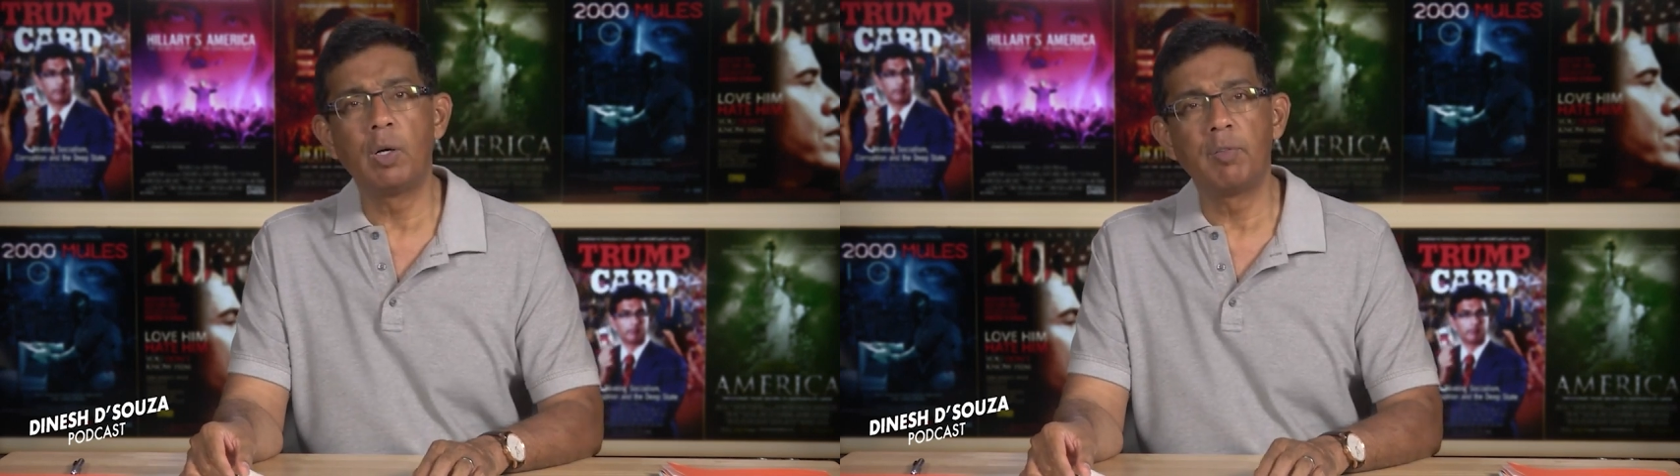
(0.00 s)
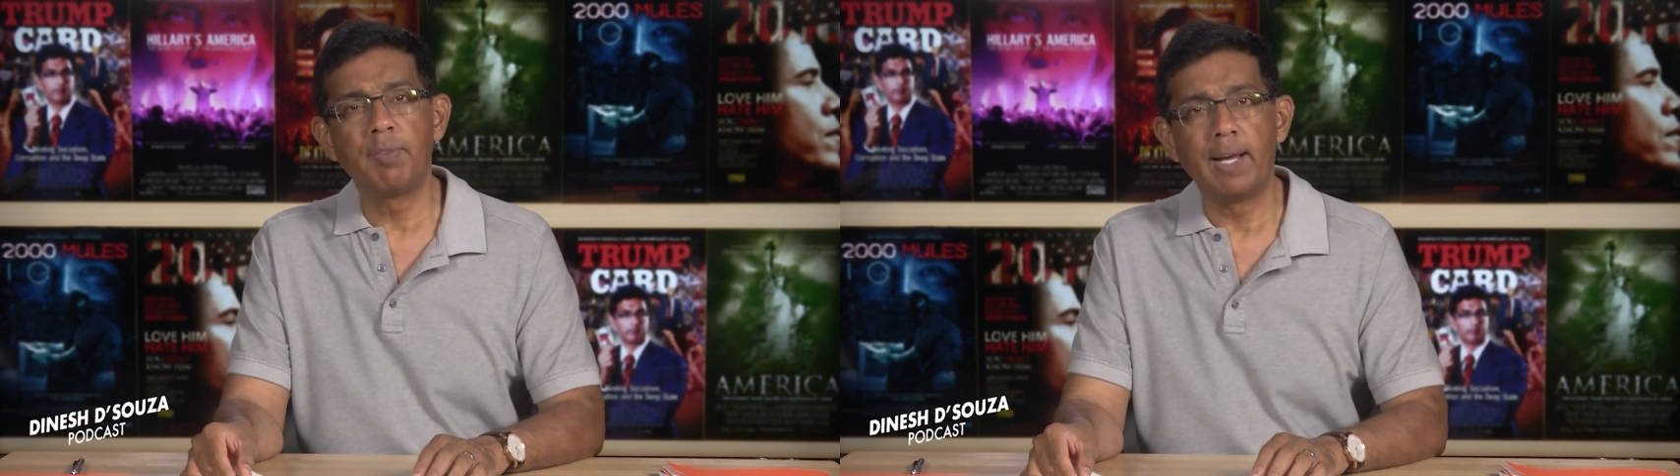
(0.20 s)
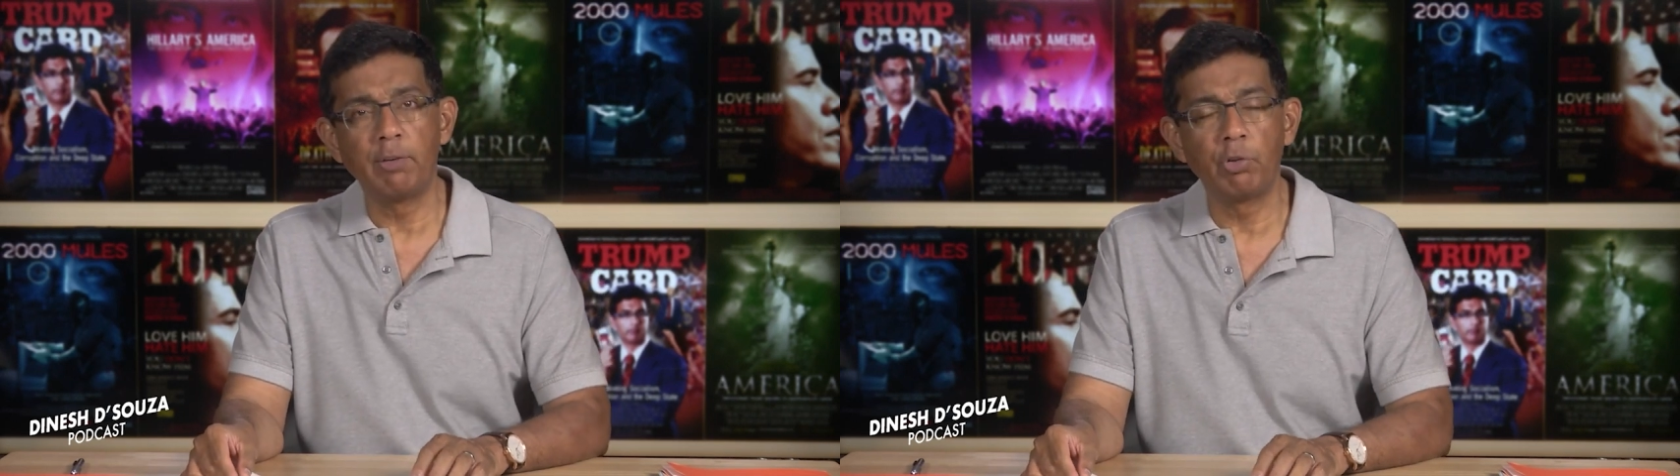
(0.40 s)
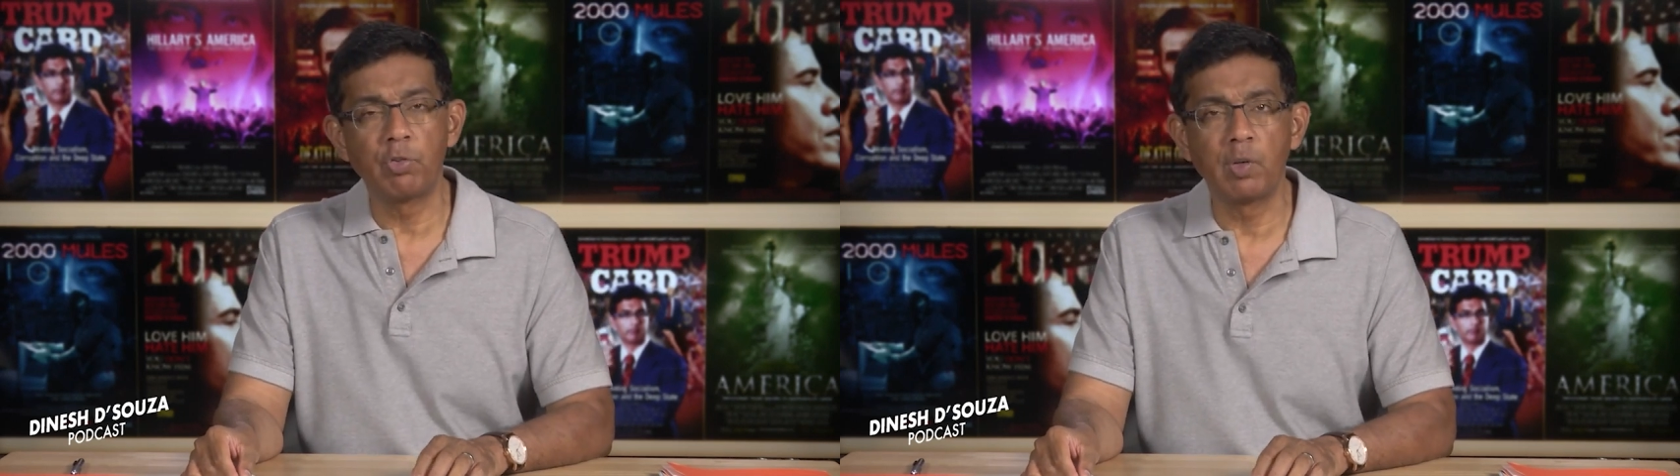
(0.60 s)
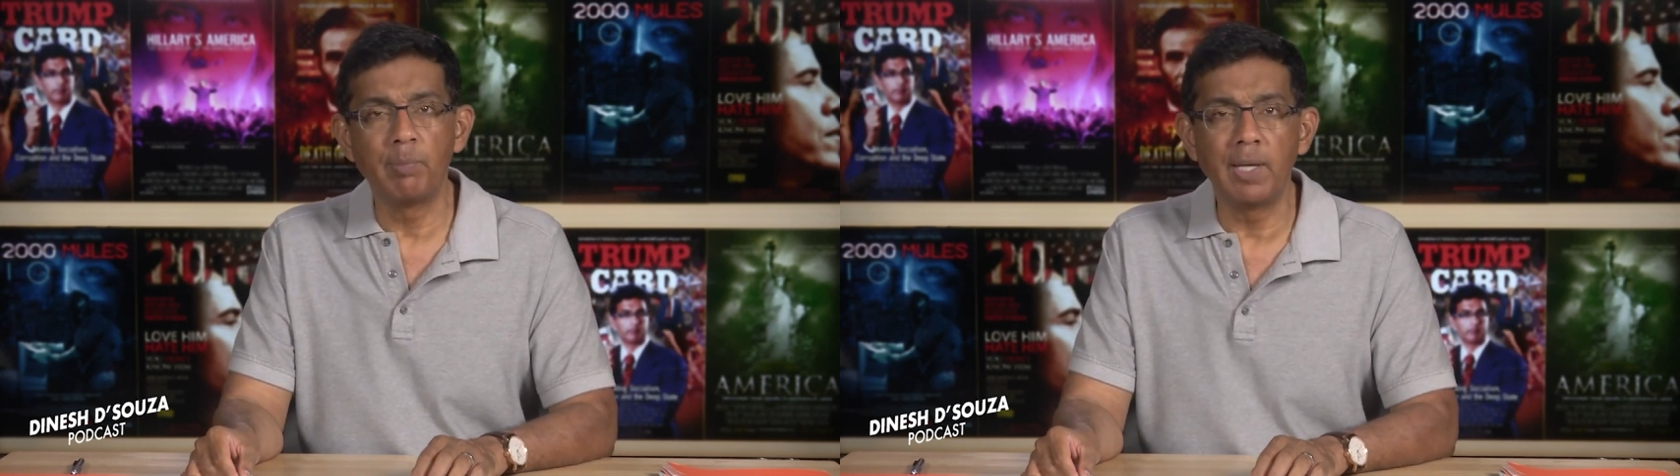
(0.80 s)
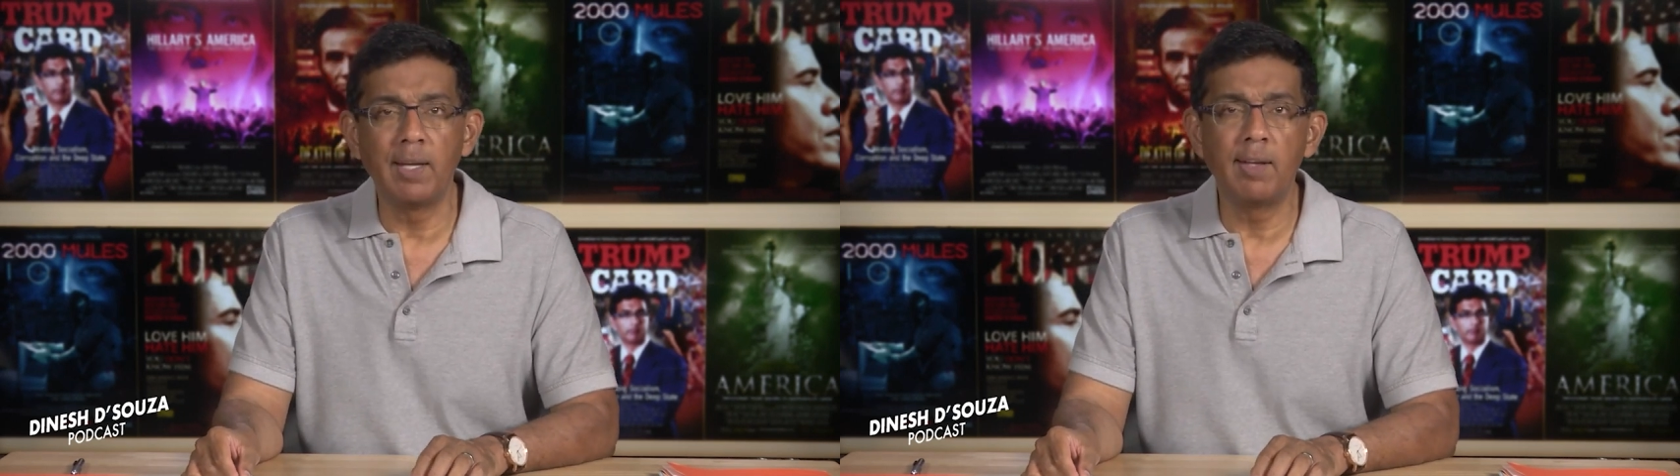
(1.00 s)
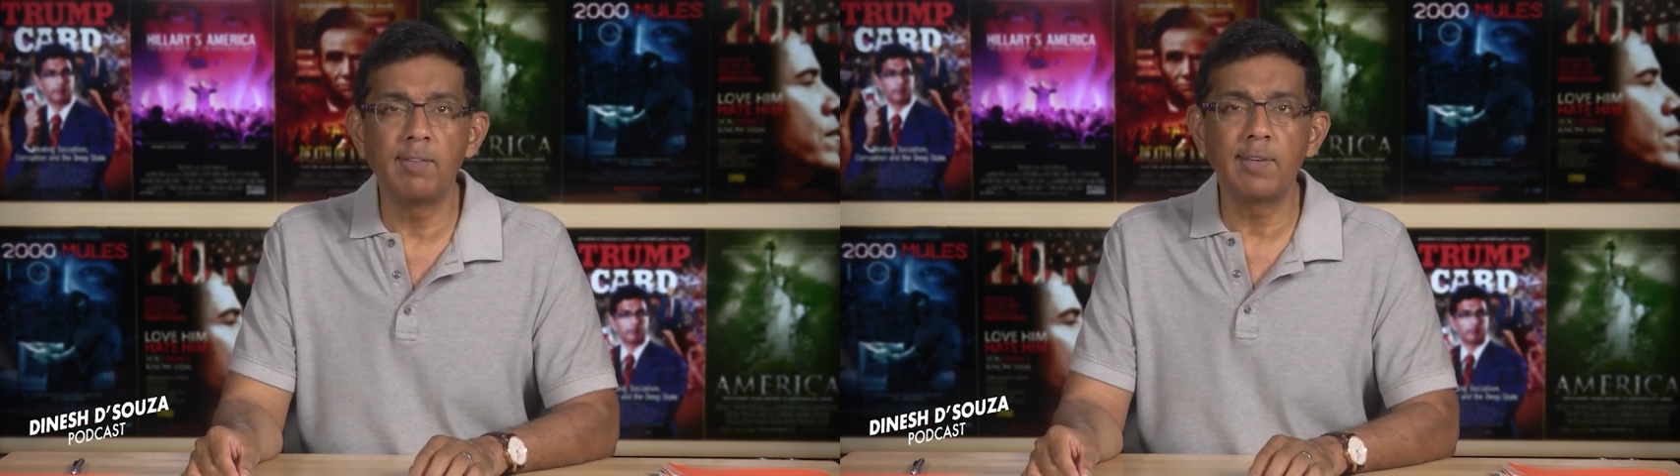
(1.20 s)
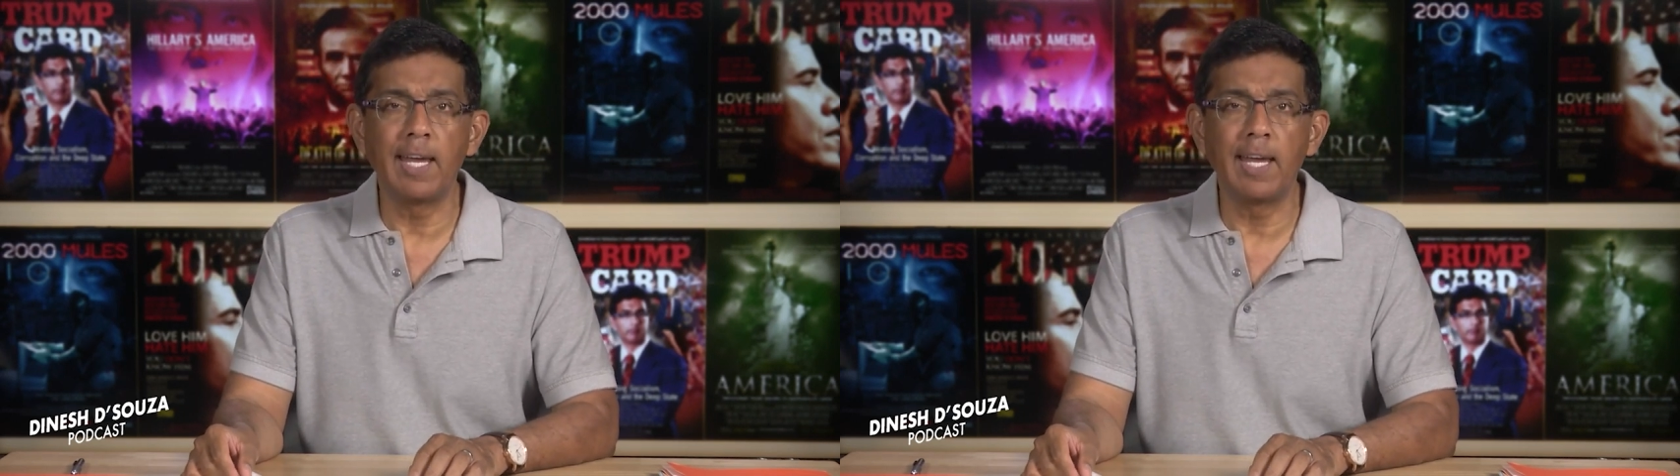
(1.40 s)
fascism is